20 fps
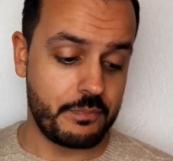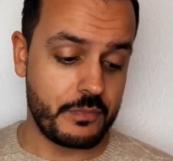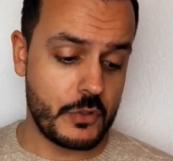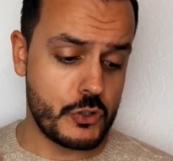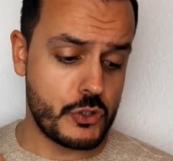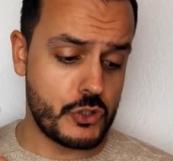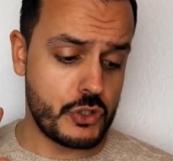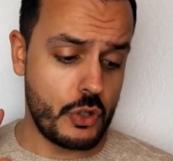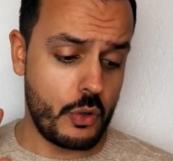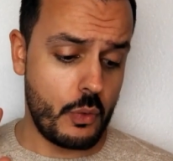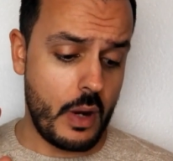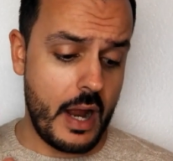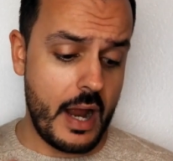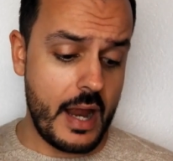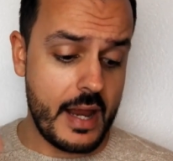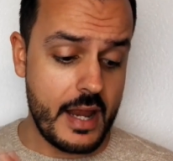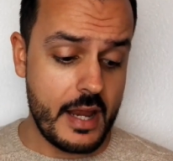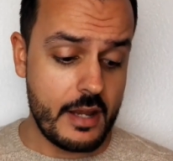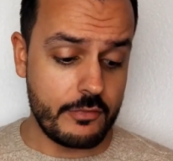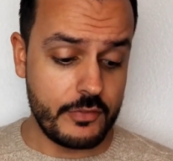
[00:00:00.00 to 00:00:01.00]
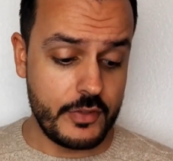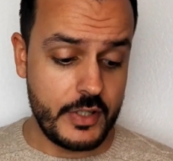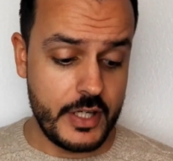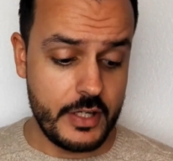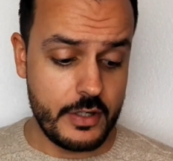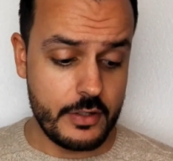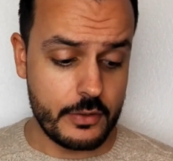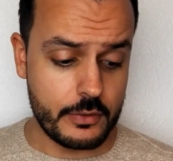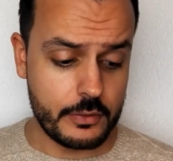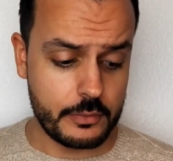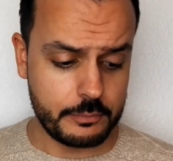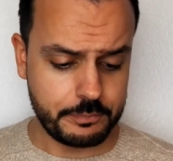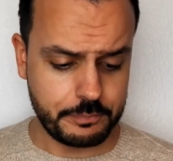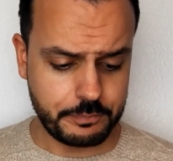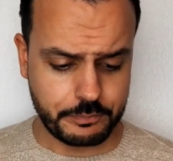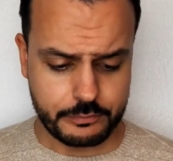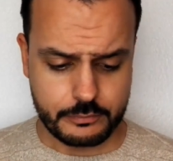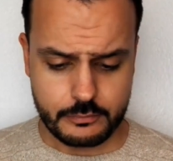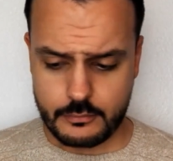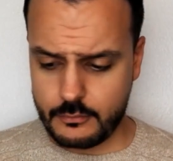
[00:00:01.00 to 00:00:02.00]
So I have here
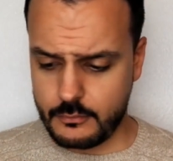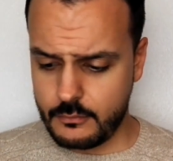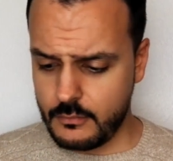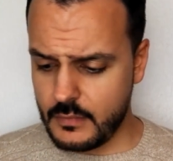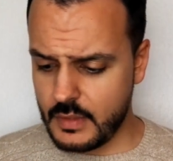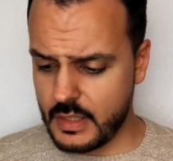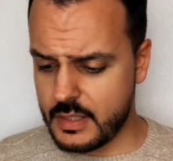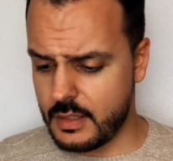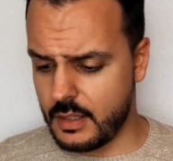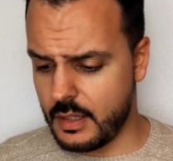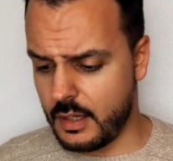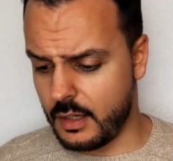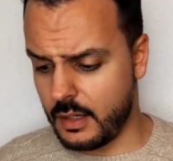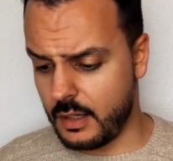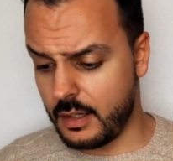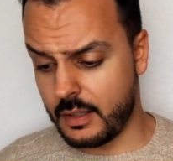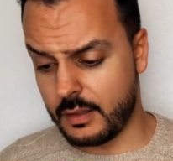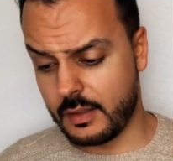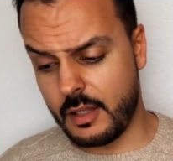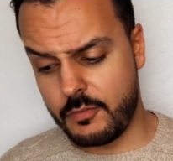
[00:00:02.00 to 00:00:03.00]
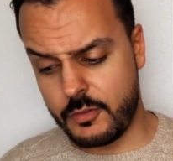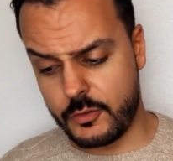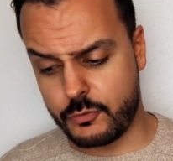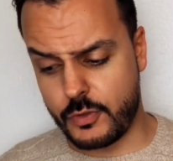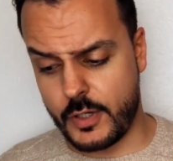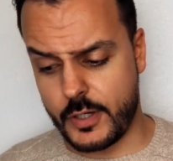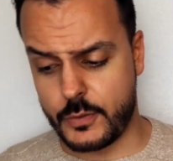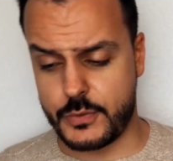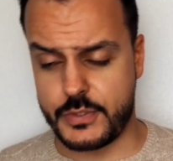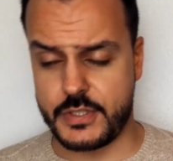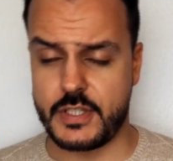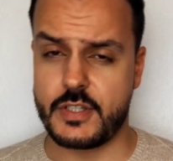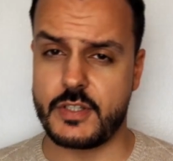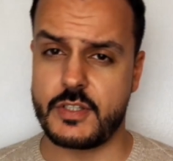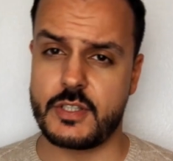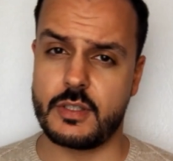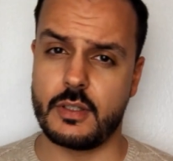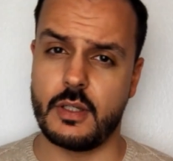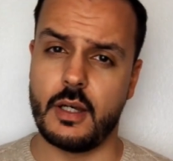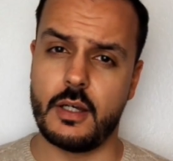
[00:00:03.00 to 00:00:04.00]
11
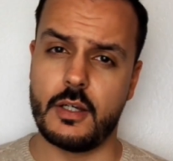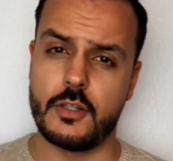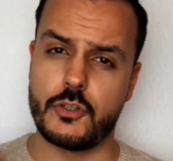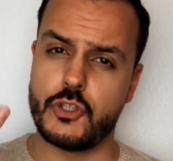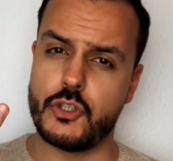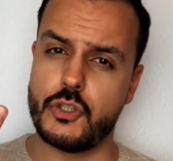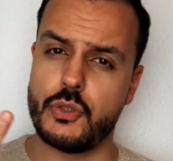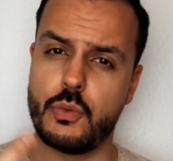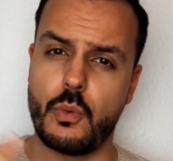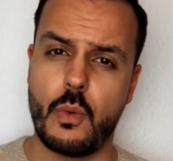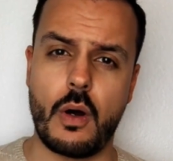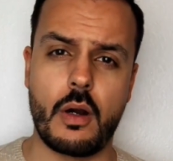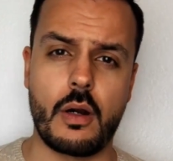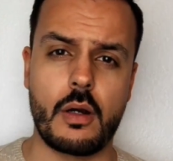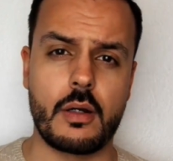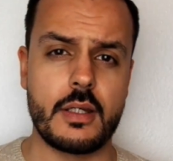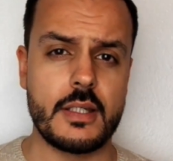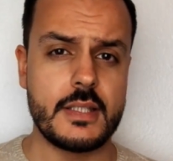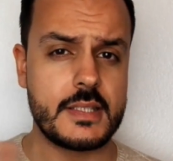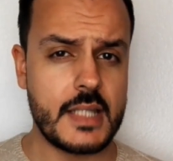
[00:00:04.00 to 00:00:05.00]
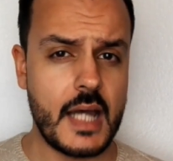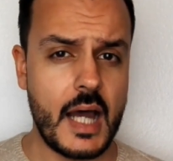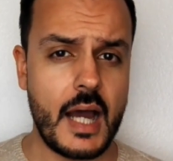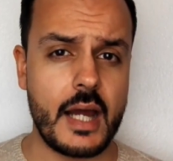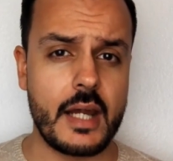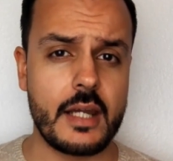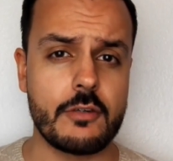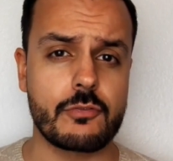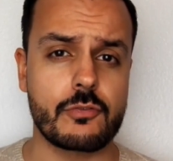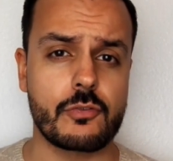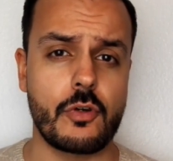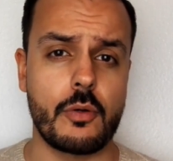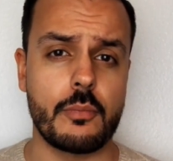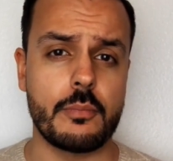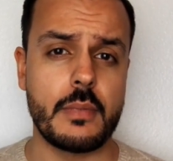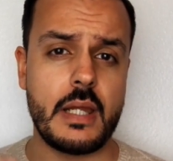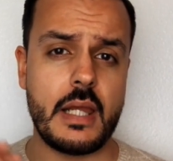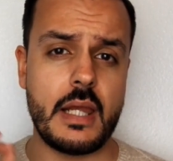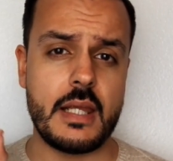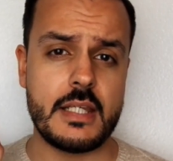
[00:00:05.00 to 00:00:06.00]
fragrances to our tie
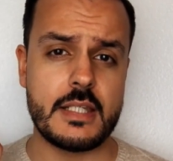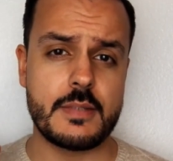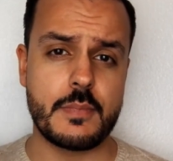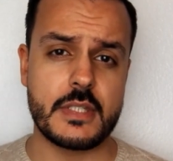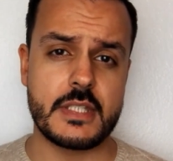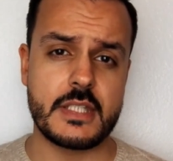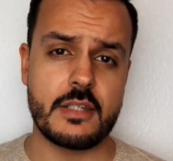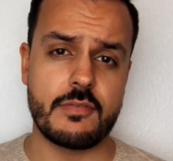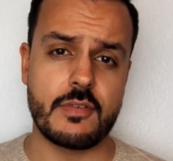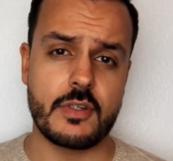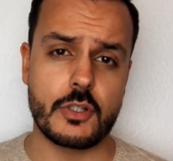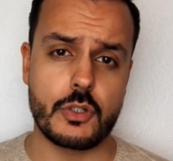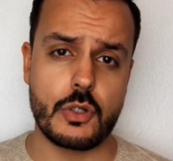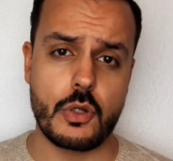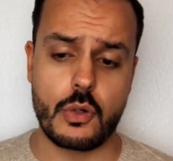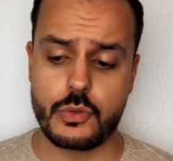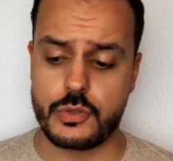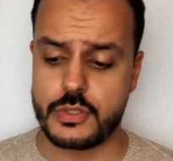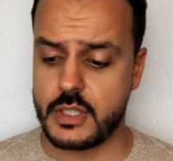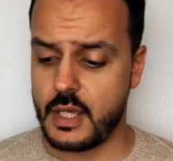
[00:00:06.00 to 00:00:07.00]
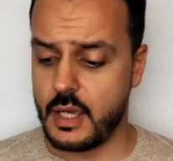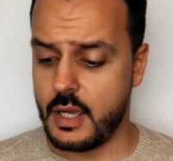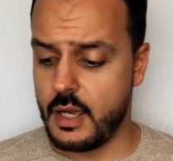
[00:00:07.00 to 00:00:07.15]
from a specific note.